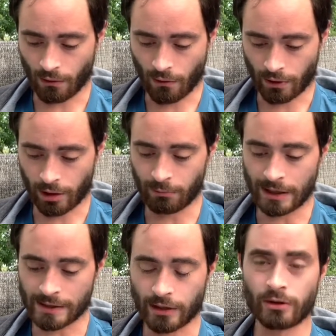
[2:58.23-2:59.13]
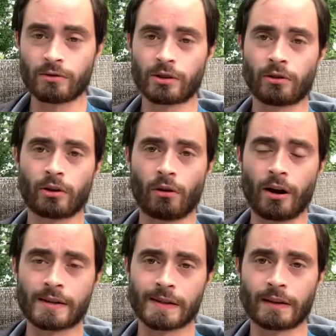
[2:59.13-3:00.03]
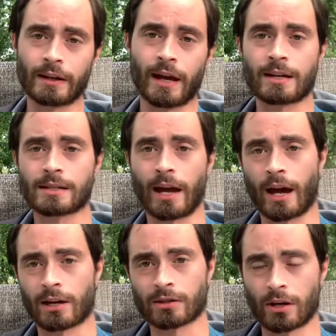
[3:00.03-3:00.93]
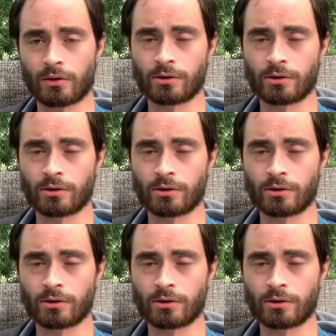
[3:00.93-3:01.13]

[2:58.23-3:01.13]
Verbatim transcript: it could mean that you're using your cross in the next action that you're